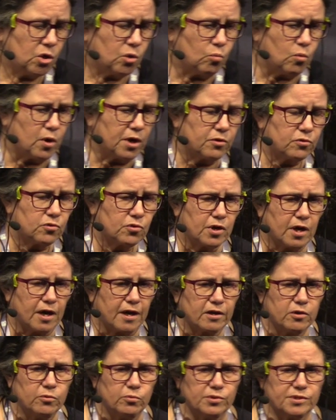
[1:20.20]
one other
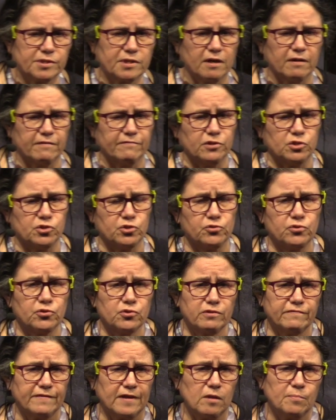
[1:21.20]
guy who was kind of a
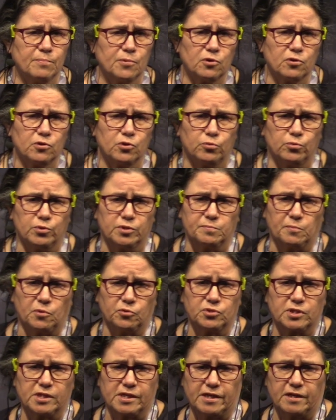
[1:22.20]
junior developer who was
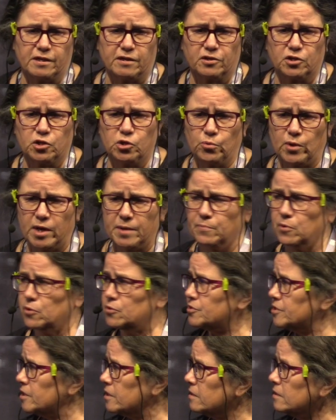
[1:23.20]
mostly a QA
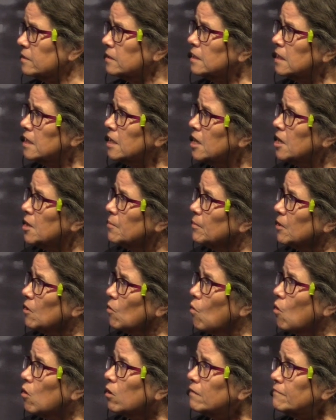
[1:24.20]
person, but
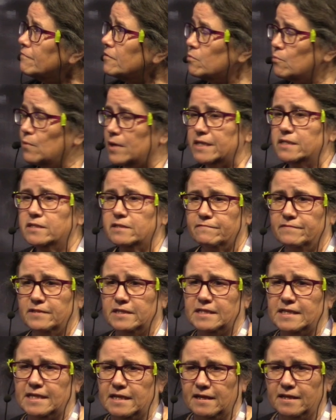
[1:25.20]
all of the rest of the
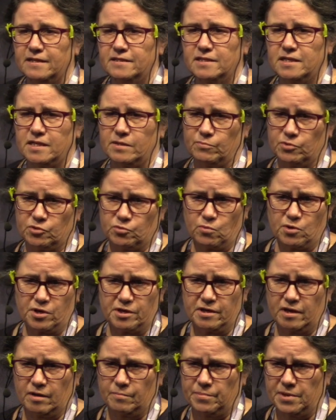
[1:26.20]
DNS team was
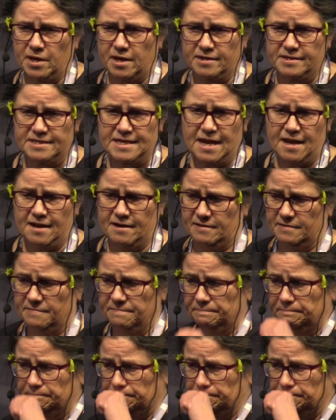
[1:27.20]
working on Bind 10.